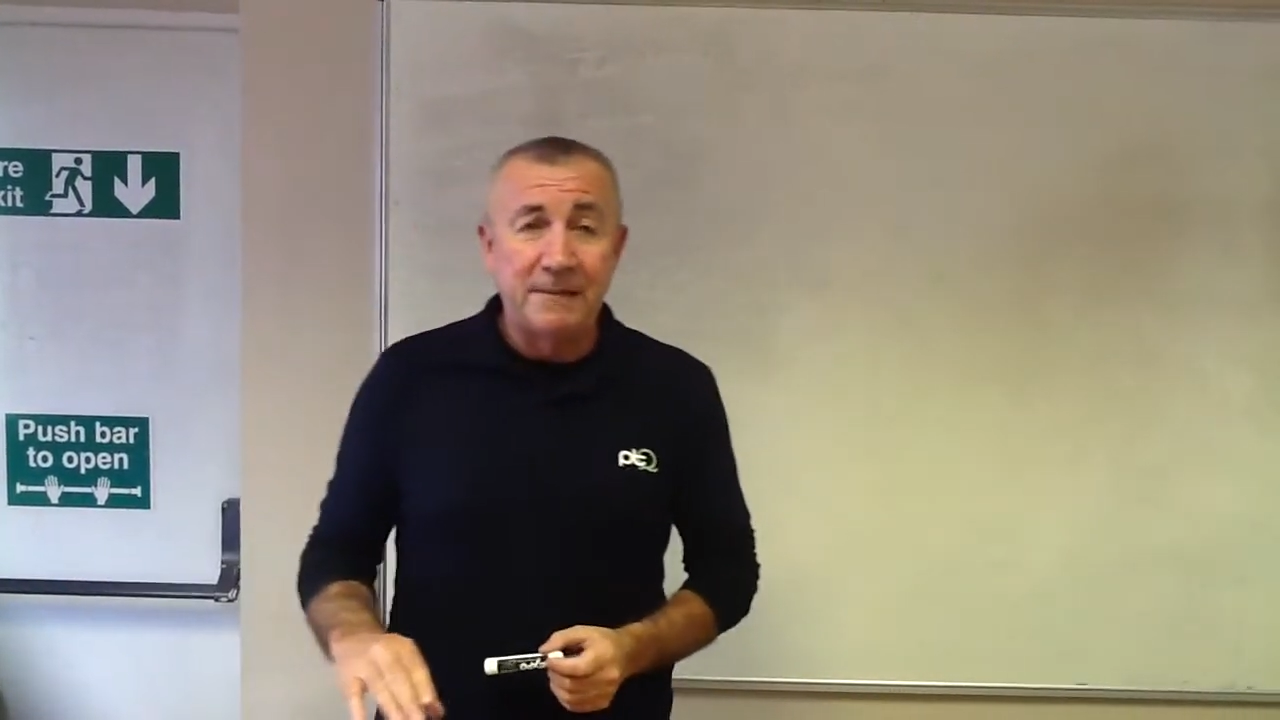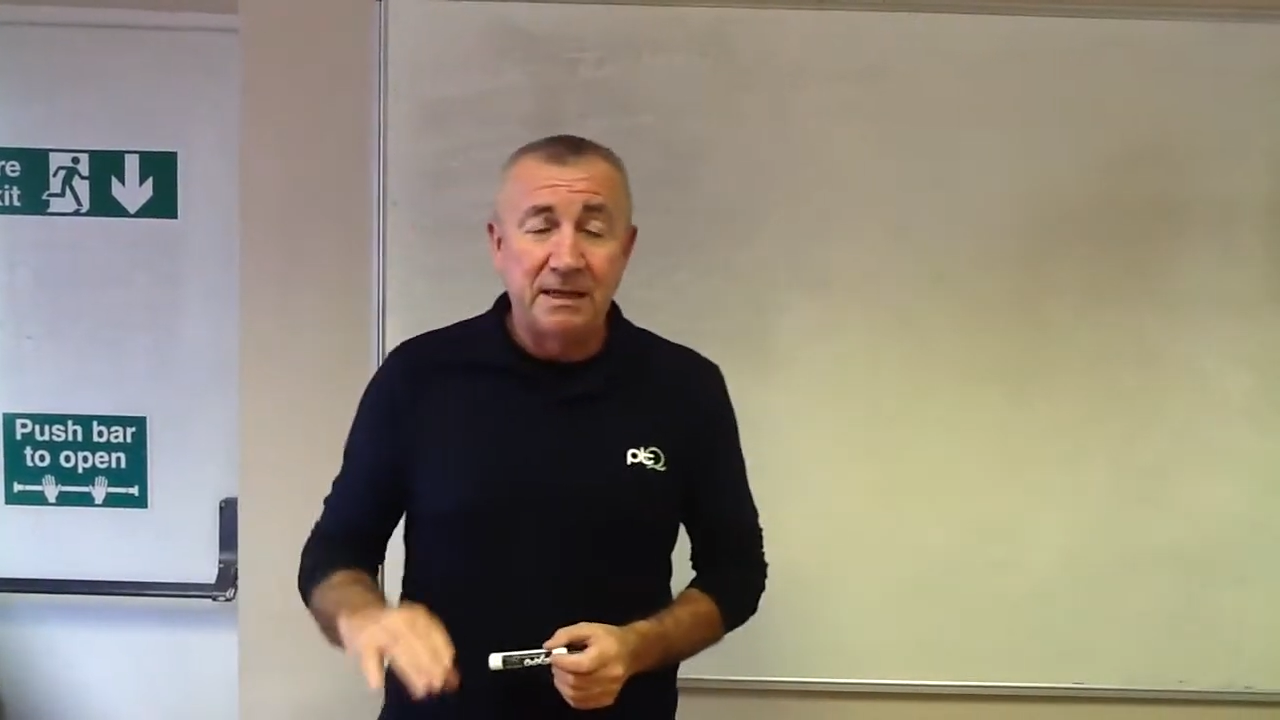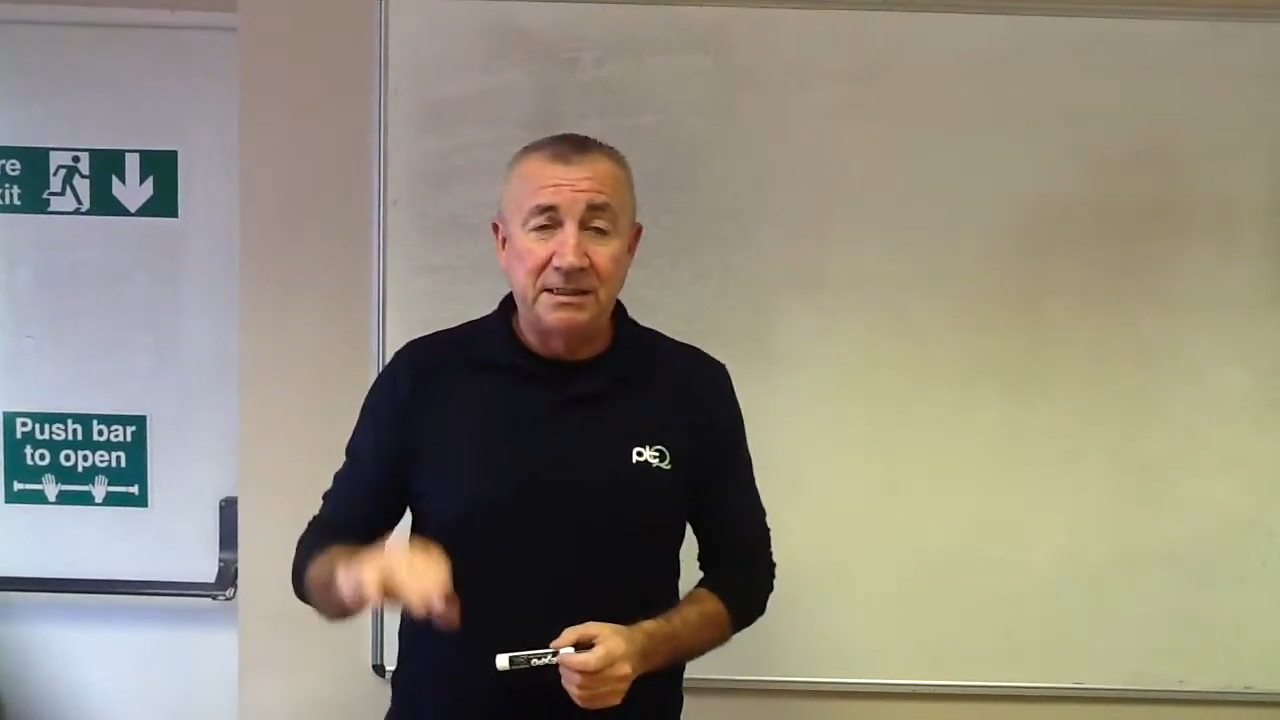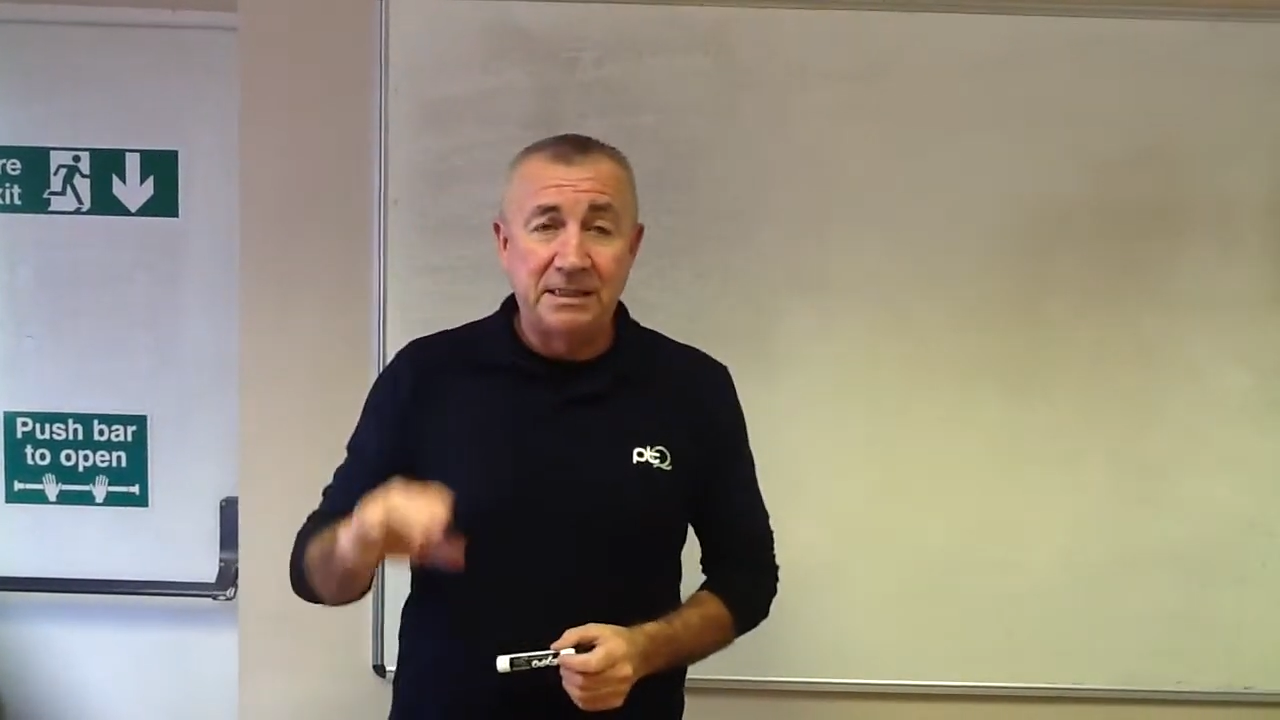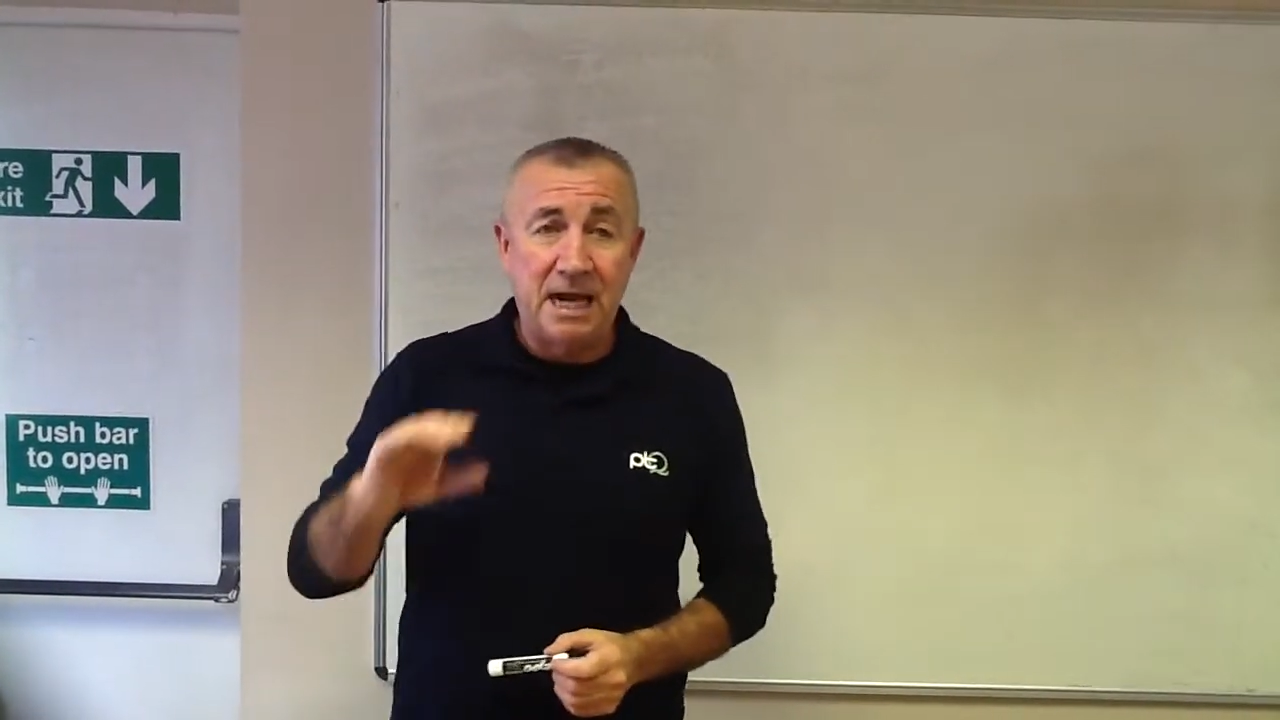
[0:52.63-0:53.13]

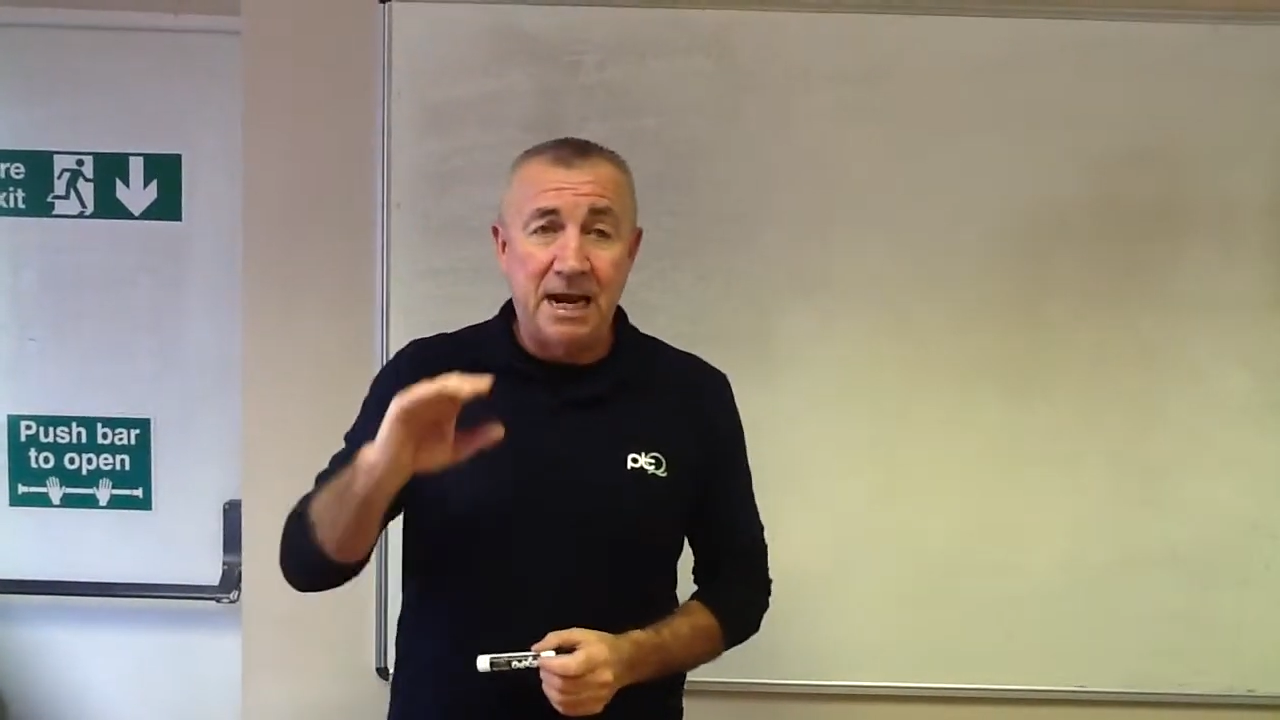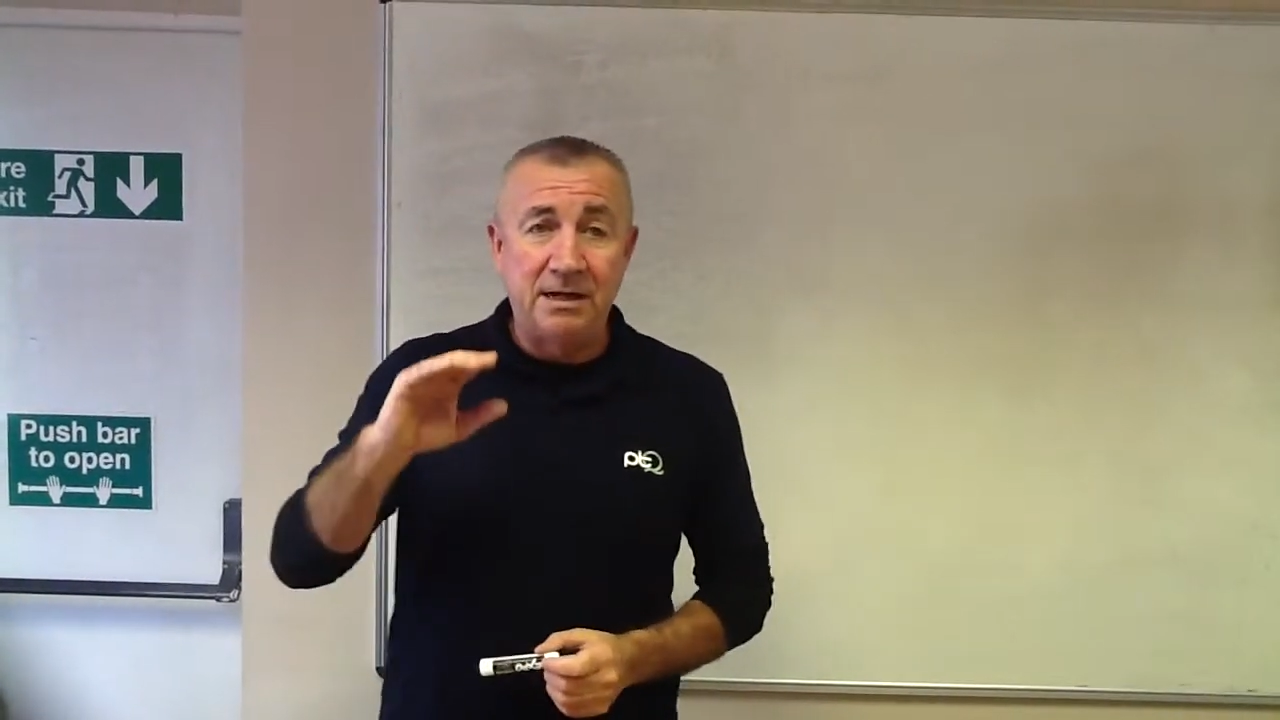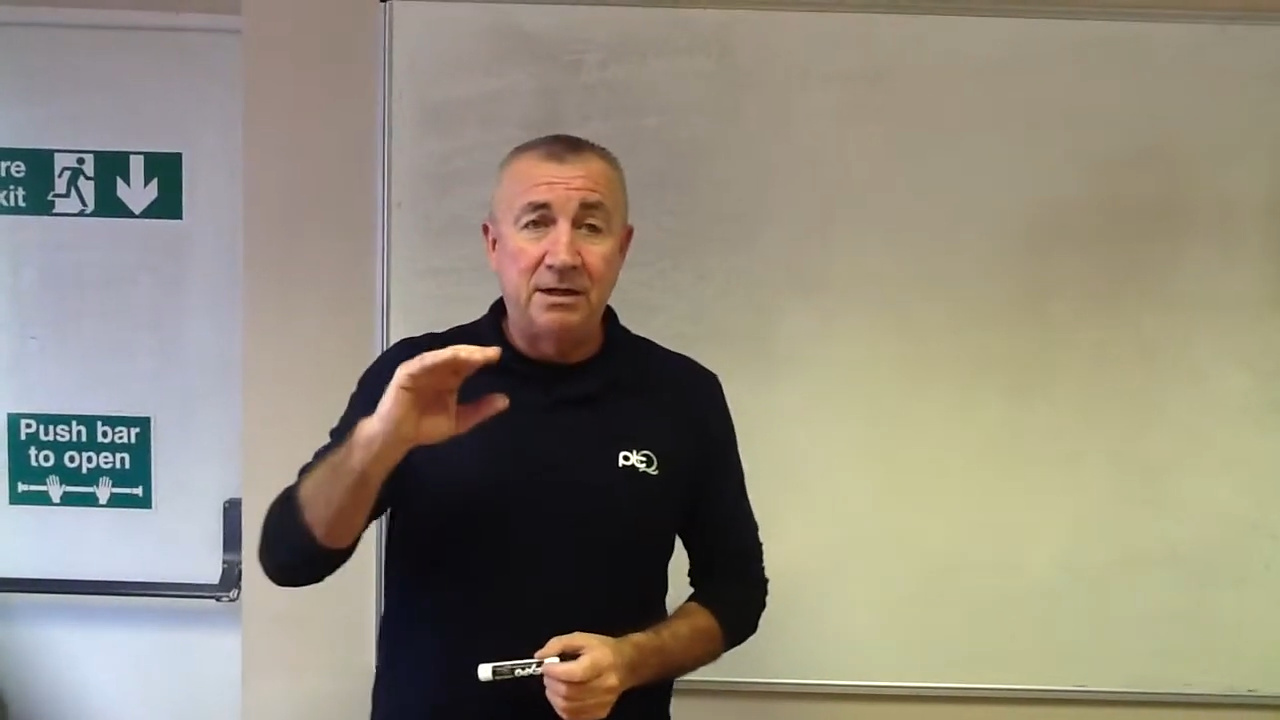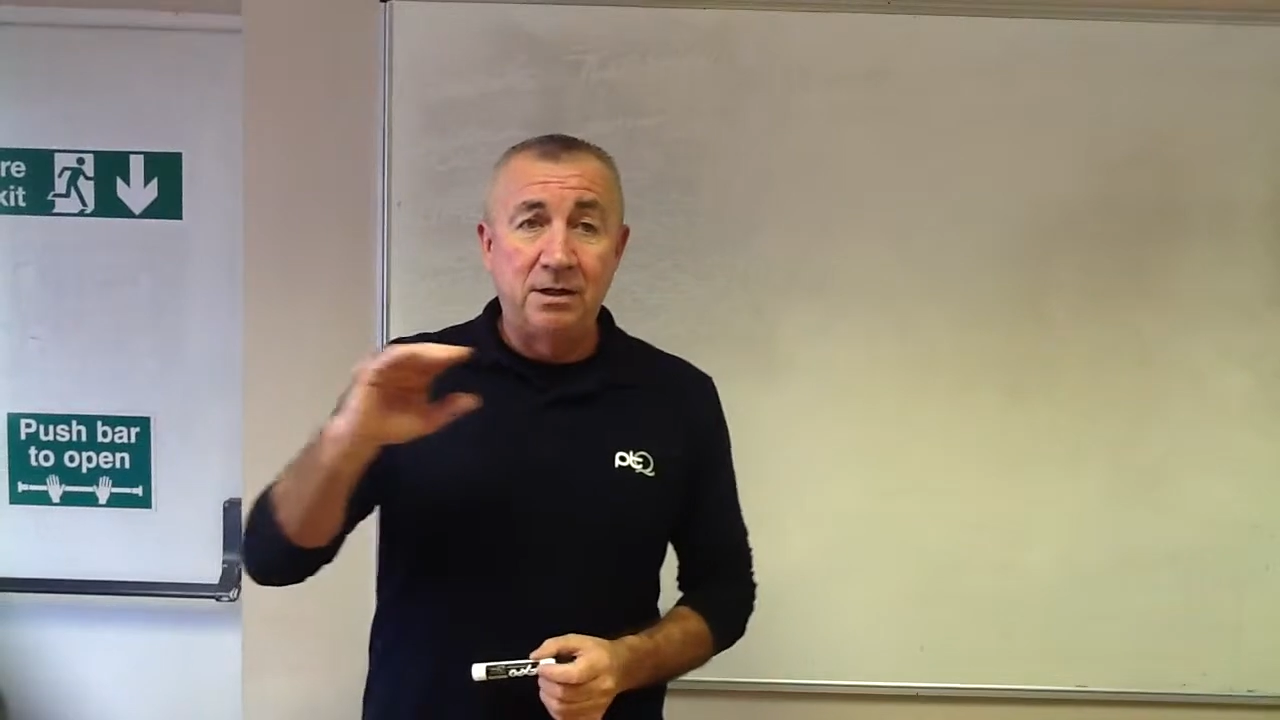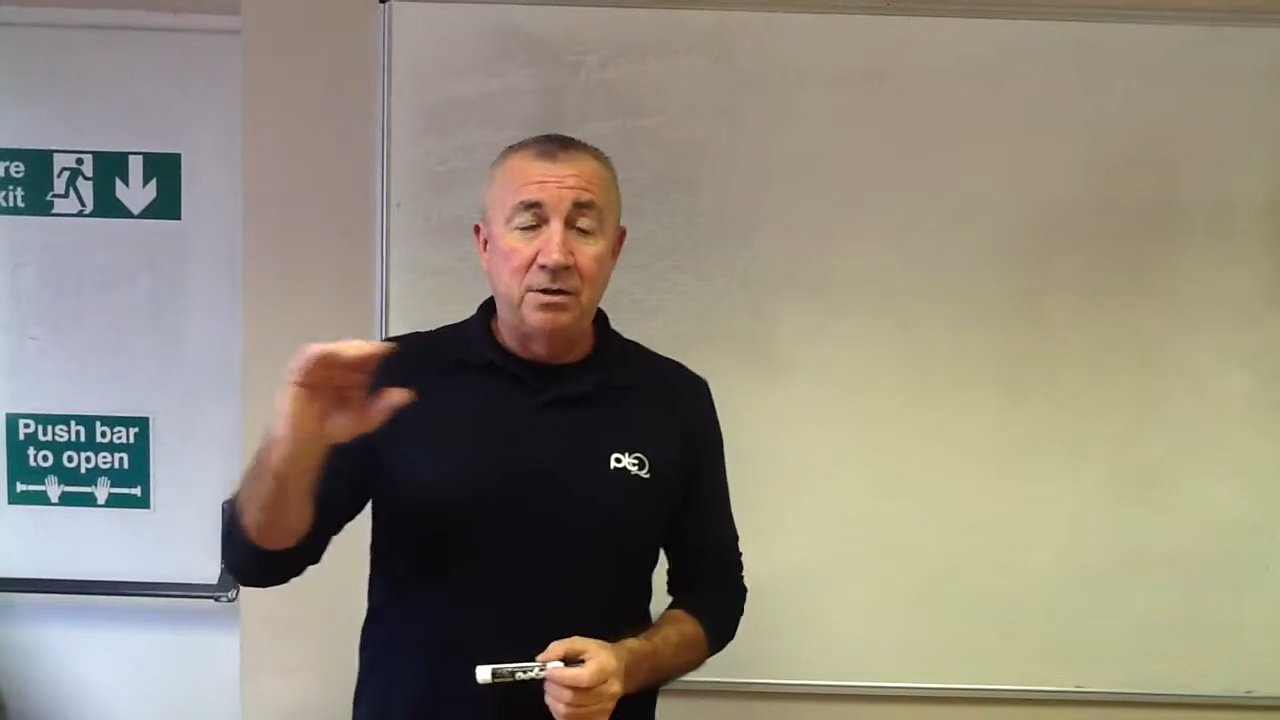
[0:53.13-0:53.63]
and 10